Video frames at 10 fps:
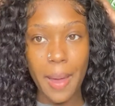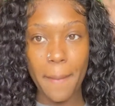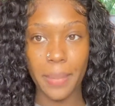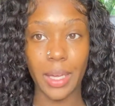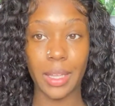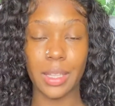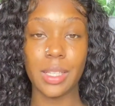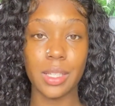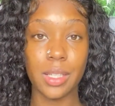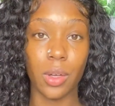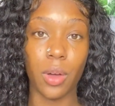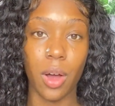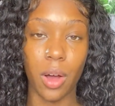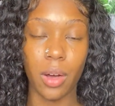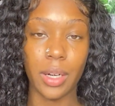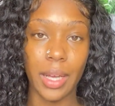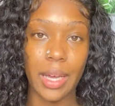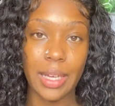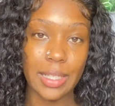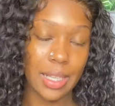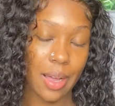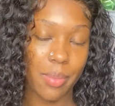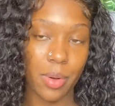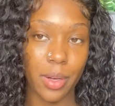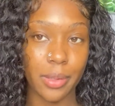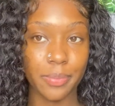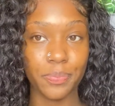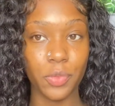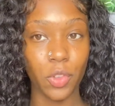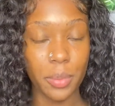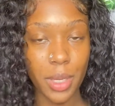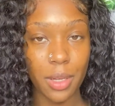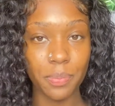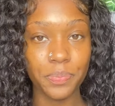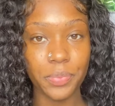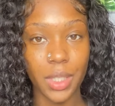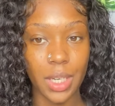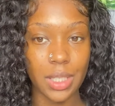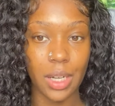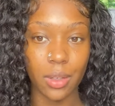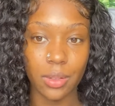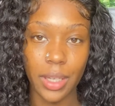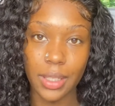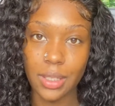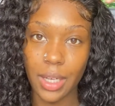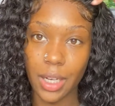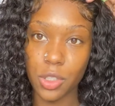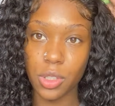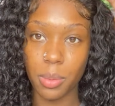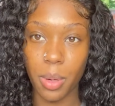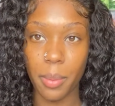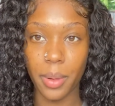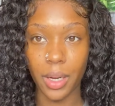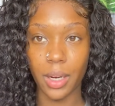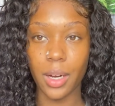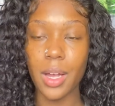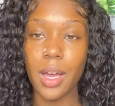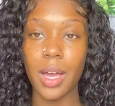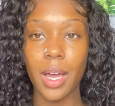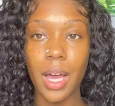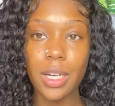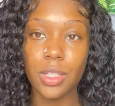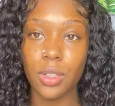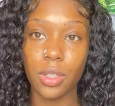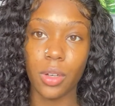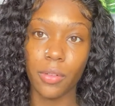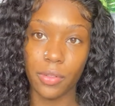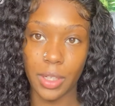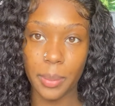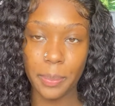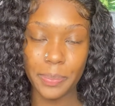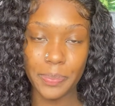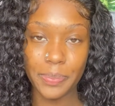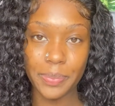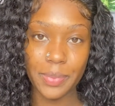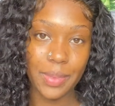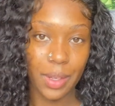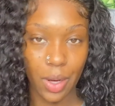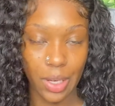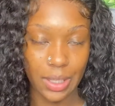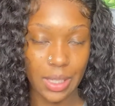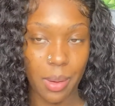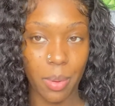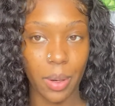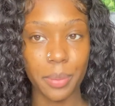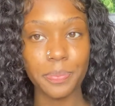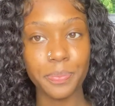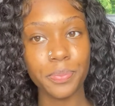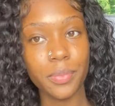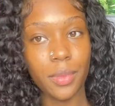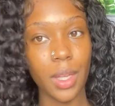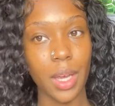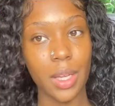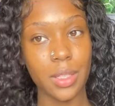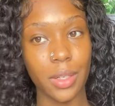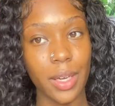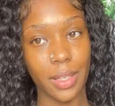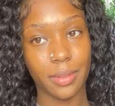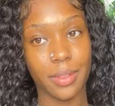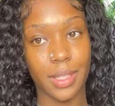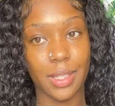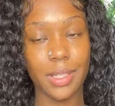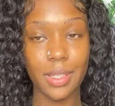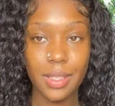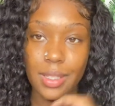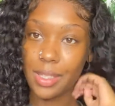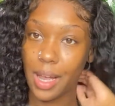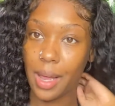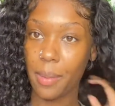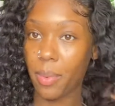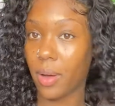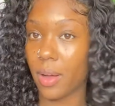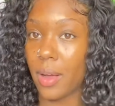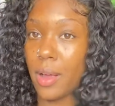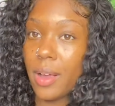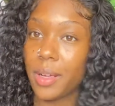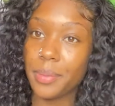But yeah, this is so-called a side part for me because I don't like to actually part my hair. I just do a little flip and call it a side part. So yeah, this is the side part.